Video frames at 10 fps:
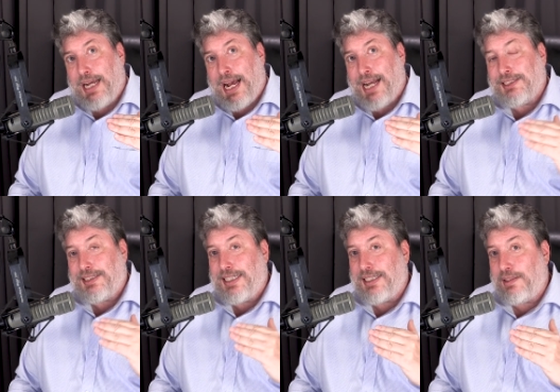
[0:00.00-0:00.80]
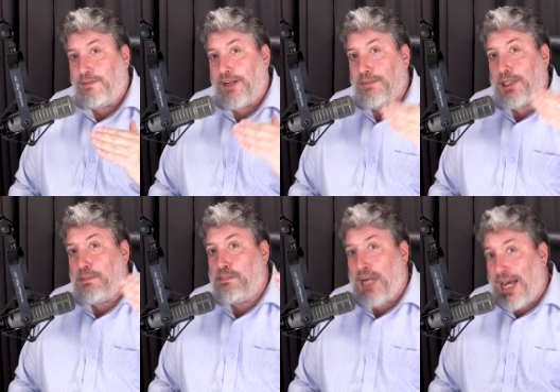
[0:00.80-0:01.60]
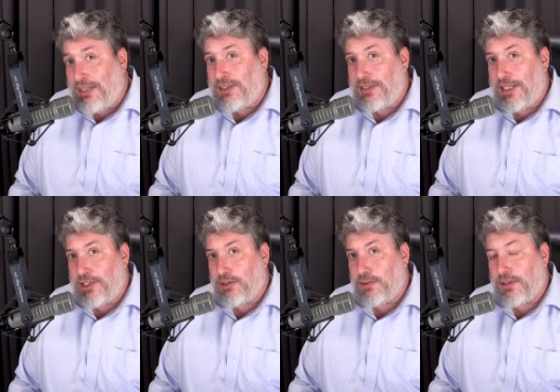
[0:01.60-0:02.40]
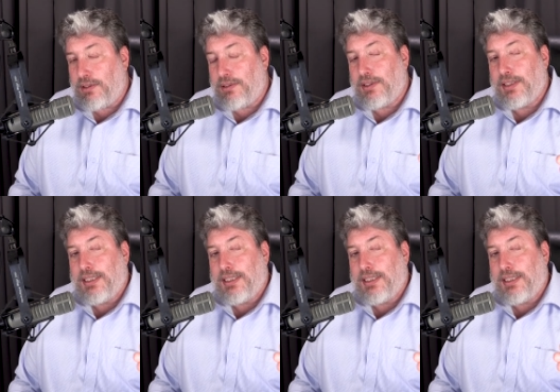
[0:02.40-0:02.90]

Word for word: has to get the family back to Nazareth.